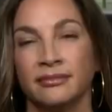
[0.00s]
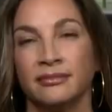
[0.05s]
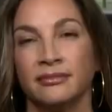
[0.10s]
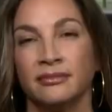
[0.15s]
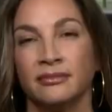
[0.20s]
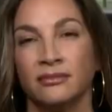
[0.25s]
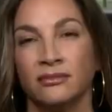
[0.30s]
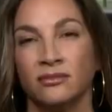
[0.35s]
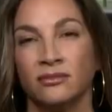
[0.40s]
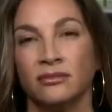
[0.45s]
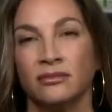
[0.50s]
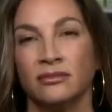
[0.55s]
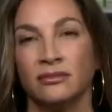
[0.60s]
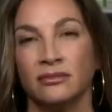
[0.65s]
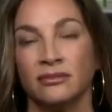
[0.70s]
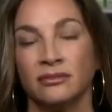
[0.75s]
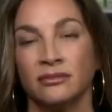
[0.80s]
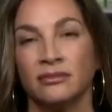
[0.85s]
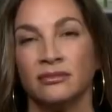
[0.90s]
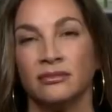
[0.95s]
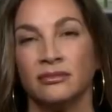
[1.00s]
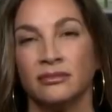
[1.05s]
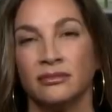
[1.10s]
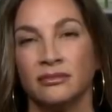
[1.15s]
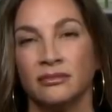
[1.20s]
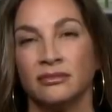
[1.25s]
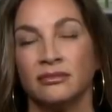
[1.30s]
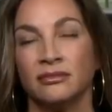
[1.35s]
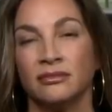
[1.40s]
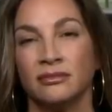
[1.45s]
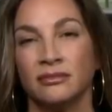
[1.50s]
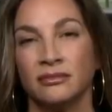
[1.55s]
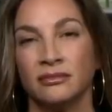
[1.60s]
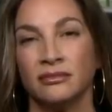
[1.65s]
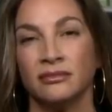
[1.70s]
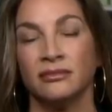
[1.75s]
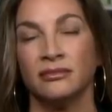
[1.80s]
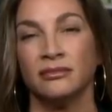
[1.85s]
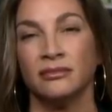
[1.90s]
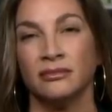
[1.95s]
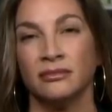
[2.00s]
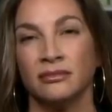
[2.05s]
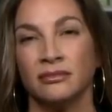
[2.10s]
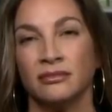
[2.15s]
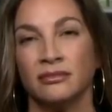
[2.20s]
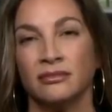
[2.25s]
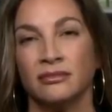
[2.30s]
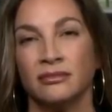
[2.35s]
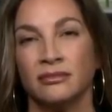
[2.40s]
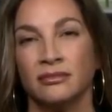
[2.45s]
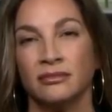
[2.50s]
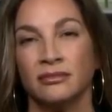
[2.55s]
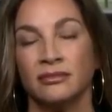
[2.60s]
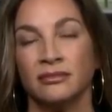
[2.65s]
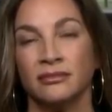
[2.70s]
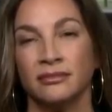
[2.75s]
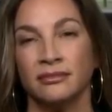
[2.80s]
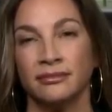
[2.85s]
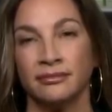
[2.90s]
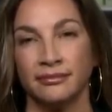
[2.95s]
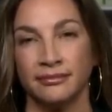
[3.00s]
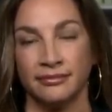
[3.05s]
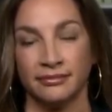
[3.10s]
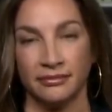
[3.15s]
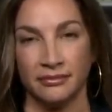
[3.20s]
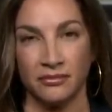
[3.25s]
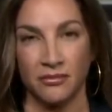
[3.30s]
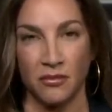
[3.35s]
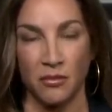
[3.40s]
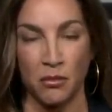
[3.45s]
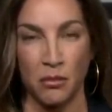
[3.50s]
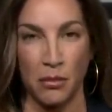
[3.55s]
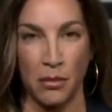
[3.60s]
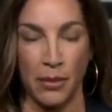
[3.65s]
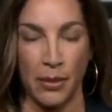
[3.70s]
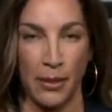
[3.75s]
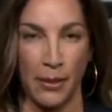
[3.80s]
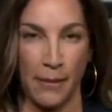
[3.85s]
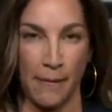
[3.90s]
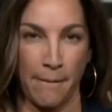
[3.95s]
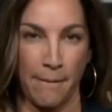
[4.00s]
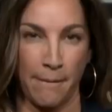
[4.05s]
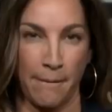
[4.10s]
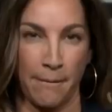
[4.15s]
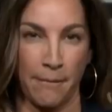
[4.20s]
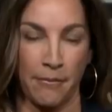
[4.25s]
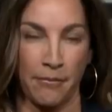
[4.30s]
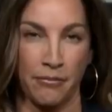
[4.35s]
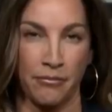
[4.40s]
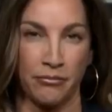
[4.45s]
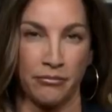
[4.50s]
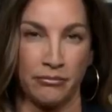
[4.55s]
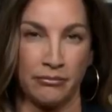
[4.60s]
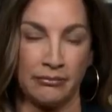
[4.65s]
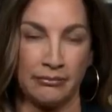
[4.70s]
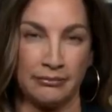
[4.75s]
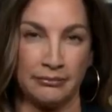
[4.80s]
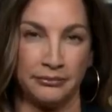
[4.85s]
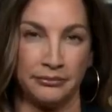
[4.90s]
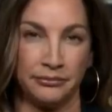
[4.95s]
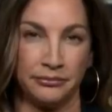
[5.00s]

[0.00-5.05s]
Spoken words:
No words are spoken by the person on screen.